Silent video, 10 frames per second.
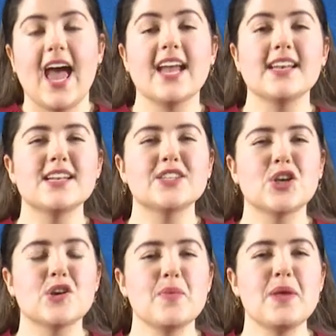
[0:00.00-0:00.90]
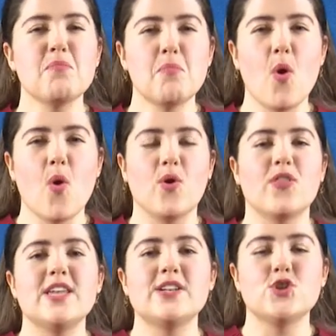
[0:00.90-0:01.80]
And it is going to be more
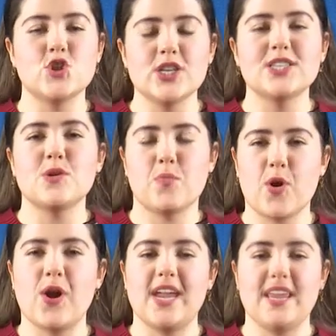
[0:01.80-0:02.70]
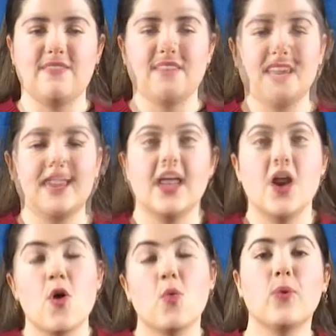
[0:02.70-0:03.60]
than just a prayer evening.
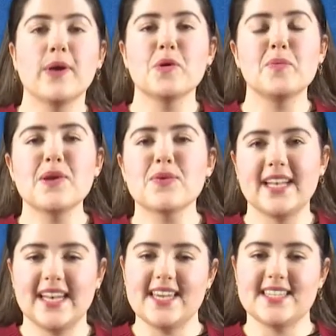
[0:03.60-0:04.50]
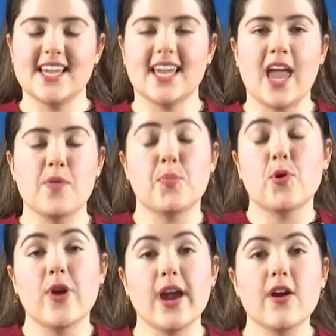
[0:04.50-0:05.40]
We will be releasing a
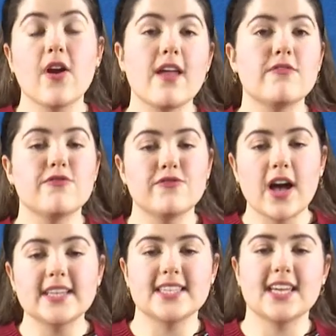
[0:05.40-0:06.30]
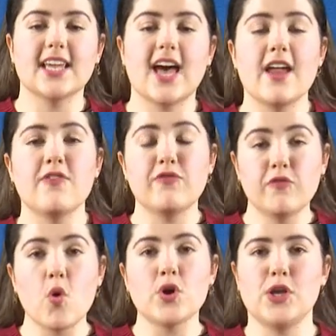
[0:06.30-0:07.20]
prayer and fasting guide
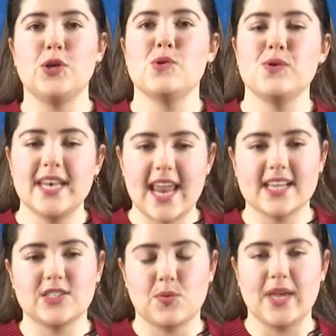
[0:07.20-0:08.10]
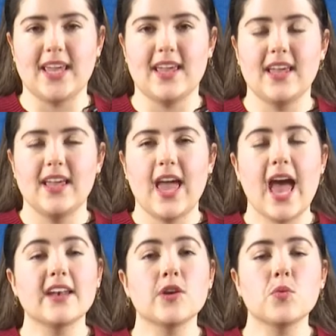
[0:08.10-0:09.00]
for you next week,
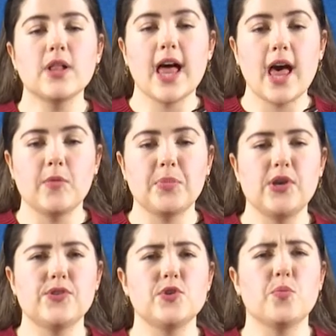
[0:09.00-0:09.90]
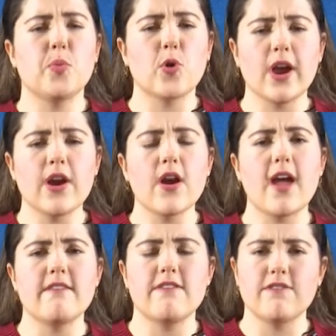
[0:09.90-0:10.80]
and it will help you to pray
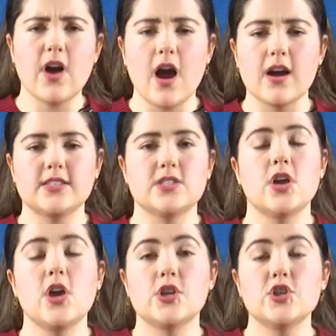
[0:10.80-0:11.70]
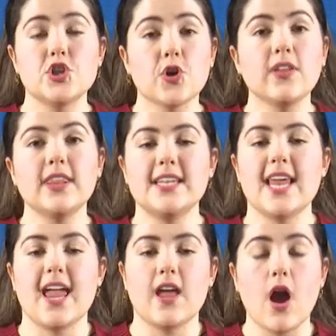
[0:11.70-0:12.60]
and fast during the
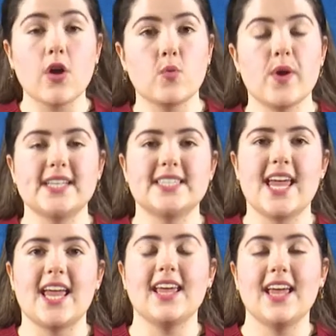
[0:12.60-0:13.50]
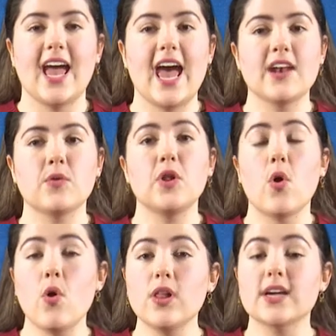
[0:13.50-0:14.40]
day on Wednesday, and it will
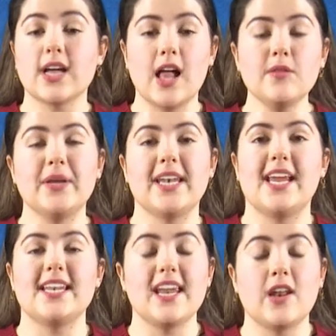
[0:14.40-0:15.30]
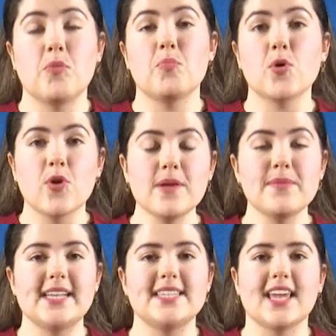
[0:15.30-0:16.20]
all culminate in a prayer
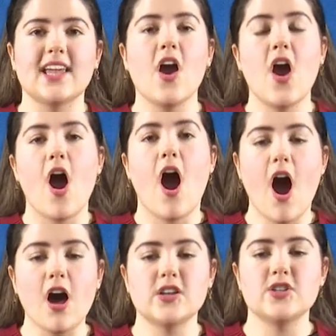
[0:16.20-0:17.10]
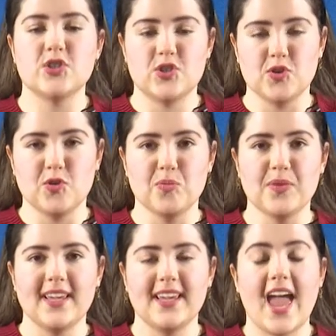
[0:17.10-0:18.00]
meeting on Zoom
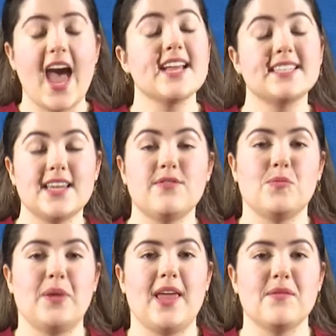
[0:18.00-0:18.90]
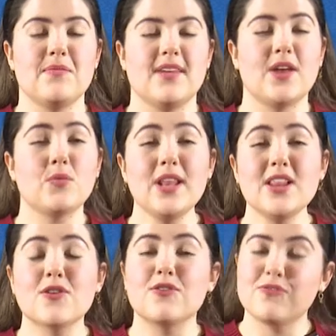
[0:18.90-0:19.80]
at 7 p.m. And we
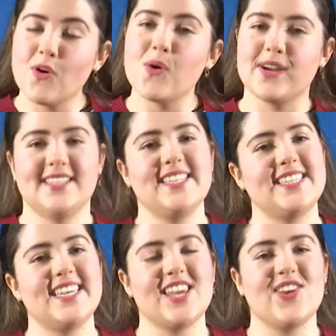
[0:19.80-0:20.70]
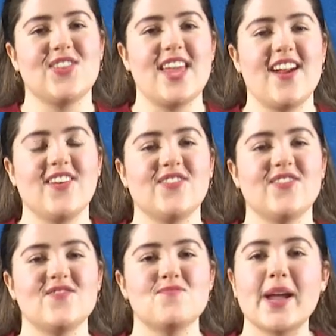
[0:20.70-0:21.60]
look forward to seeing you there.
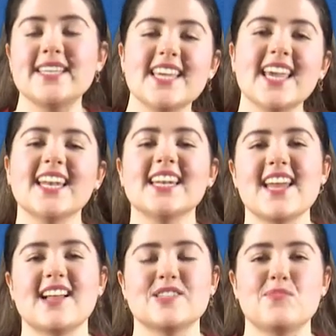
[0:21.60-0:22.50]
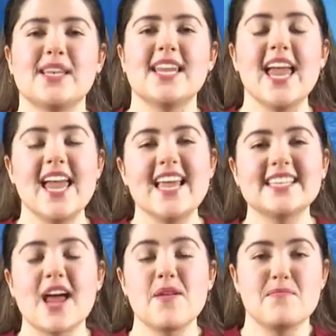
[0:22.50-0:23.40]
My second announcement is
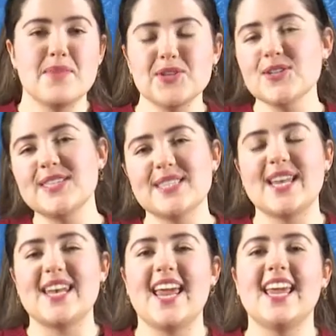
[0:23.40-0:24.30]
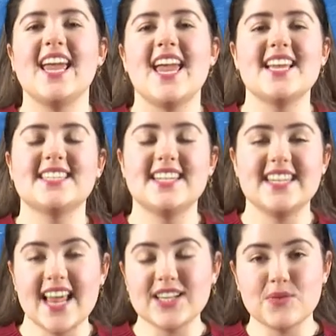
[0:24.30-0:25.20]
that Mission Sunday is
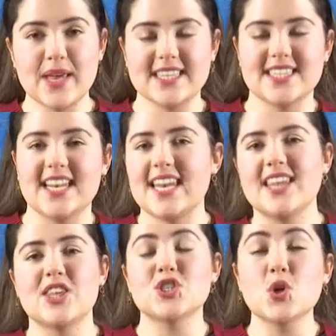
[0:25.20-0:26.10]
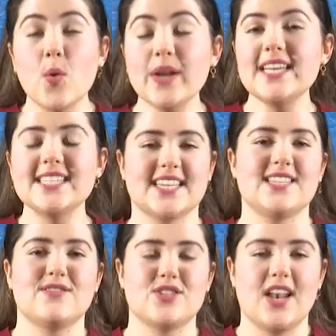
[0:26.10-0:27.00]
next week, Sunday, the 26th
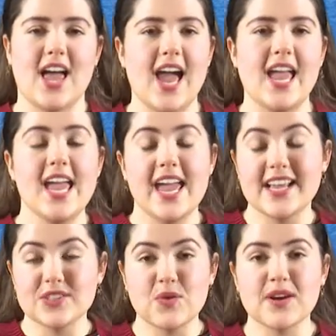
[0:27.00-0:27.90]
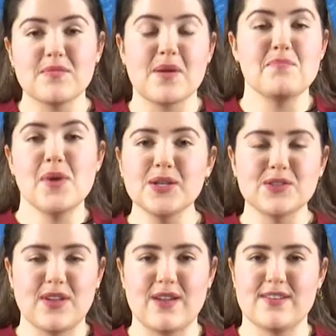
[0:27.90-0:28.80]
of July. It's one of my
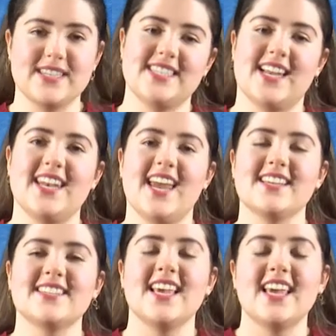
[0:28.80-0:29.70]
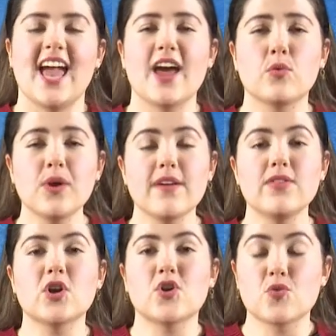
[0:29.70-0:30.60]
most favorite Sundays, and we have
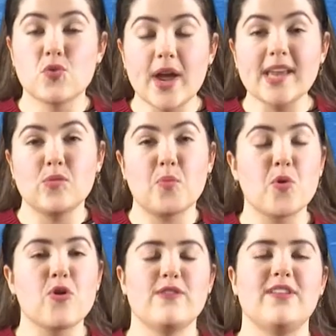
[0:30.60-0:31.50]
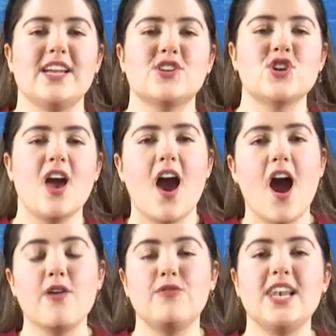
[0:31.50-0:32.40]
the great privilege
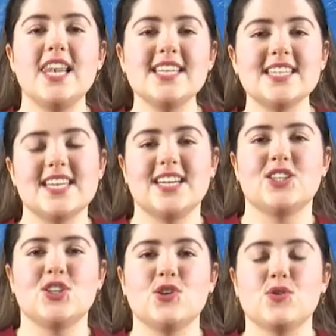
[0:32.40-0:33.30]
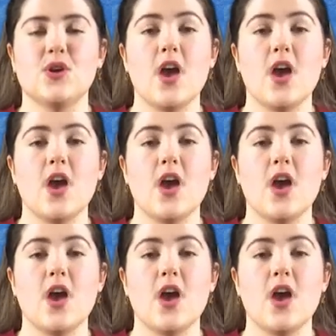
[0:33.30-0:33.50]
of listening to